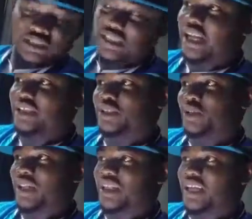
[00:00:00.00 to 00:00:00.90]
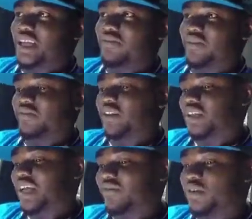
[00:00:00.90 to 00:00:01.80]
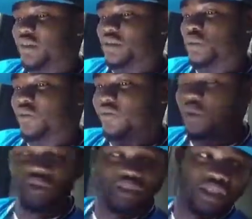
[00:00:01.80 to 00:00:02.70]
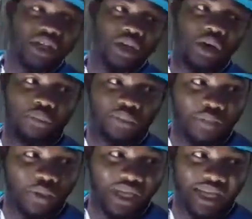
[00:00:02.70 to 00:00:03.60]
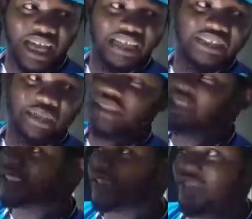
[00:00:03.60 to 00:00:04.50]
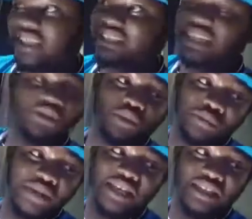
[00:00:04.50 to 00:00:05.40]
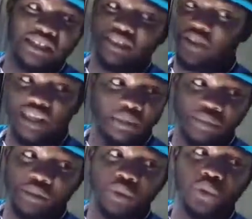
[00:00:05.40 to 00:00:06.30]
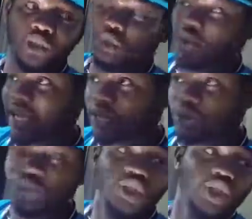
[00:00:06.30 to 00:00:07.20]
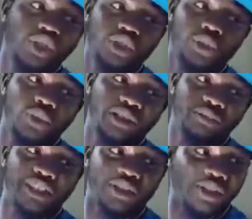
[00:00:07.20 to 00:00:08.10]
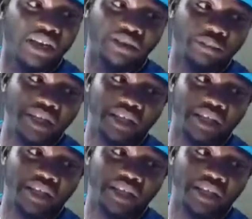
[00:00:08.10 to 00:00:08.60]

You know, exactly. So I think if the government will focus on people like us, I mean, there's several. It doesn't have to be me. There's several other people who are trying to do this, but they don't have the